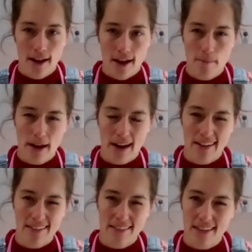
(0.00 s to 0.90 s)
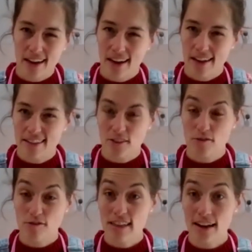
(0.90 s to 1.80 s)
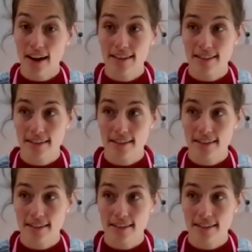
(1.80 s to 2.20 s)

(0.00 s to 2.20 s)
And I sort of realised